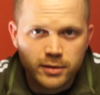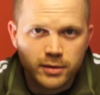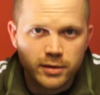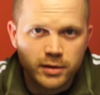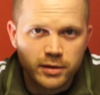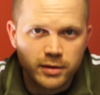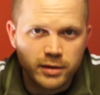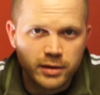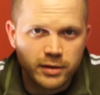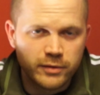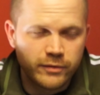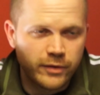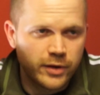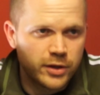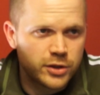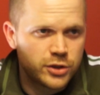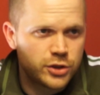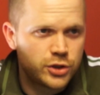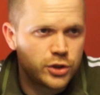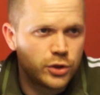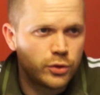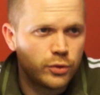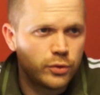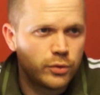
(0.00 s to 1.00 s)
if I
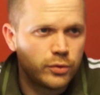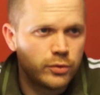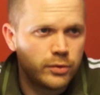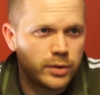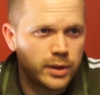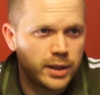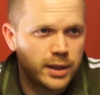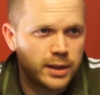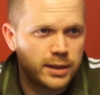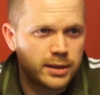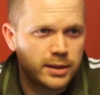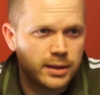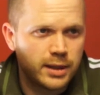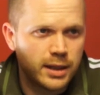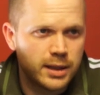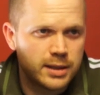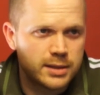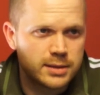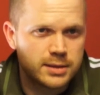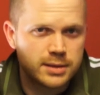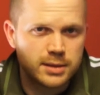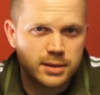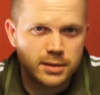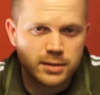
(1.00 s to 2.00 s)
show it
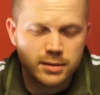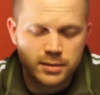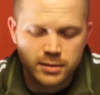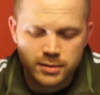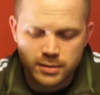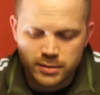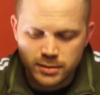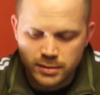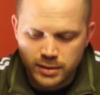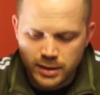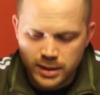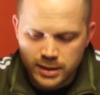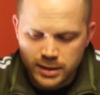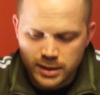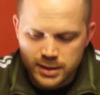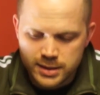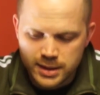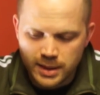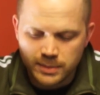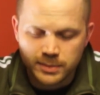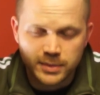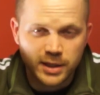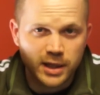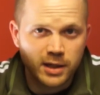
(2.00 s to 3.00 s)
as at the
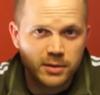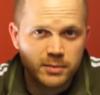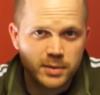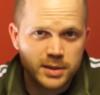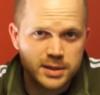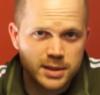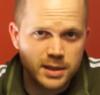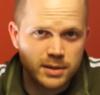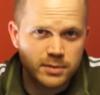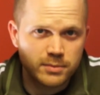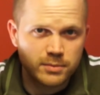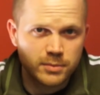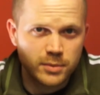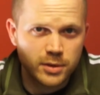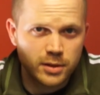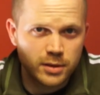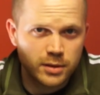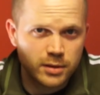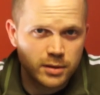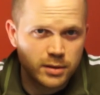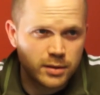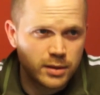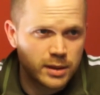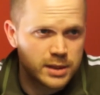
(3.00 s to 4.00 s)
same time as
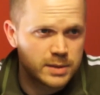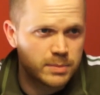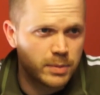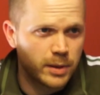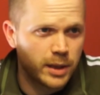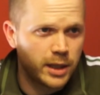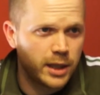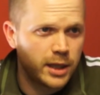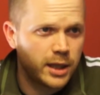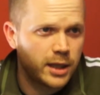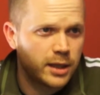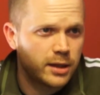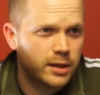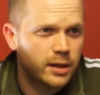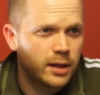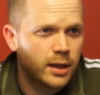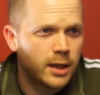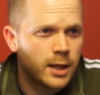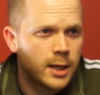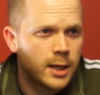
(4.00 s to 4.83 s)
I'm explaining it.